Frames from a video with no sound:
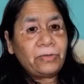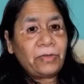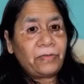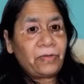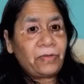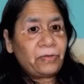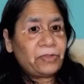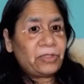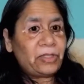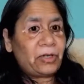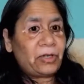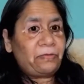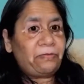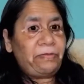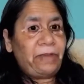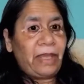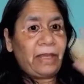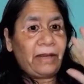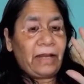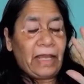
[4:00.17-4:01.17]
the future of
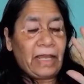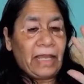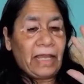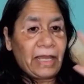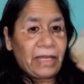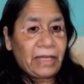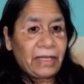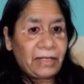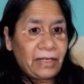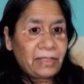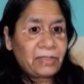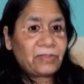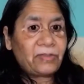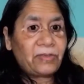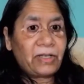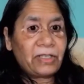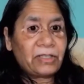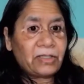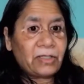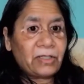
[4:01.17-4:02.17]
where AI
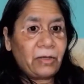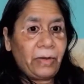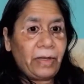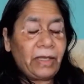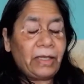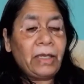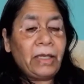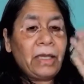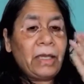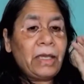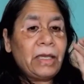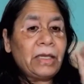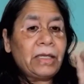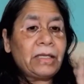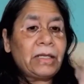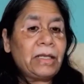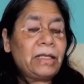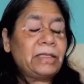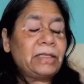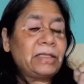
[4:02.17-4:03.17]
industry is going,
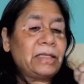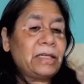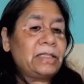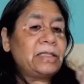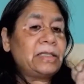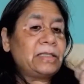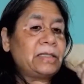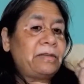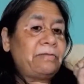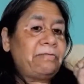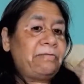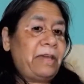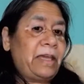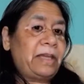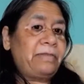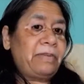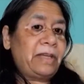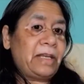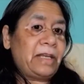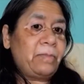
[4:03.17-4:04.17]
research is a
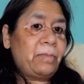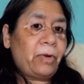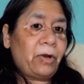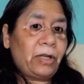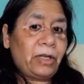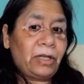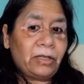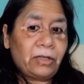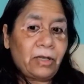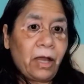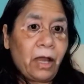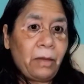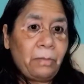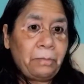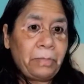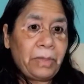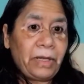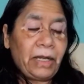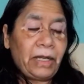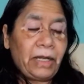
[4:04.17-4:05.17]
very, very important
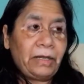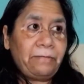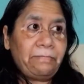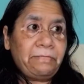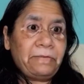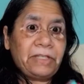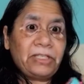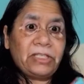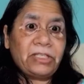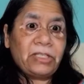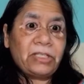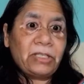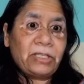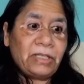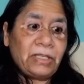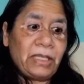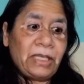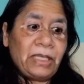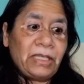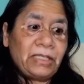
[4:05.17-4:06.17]
component, which
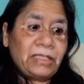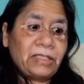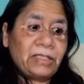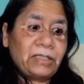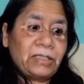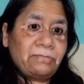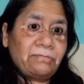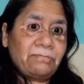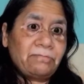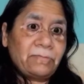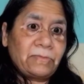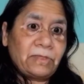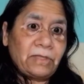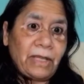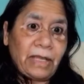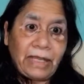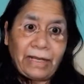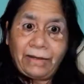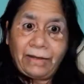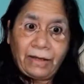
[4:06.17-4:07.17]
is
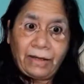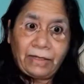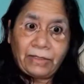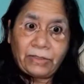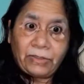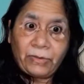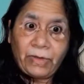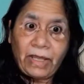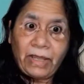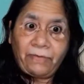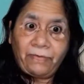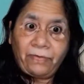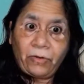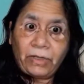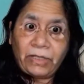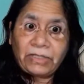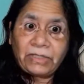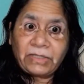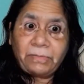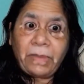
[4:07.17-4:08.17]
today
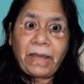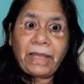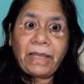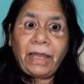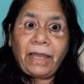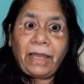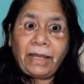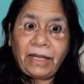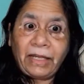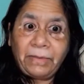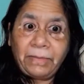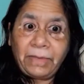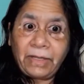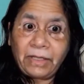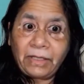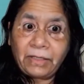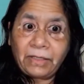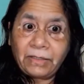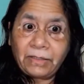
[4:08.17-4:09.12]
focused by academic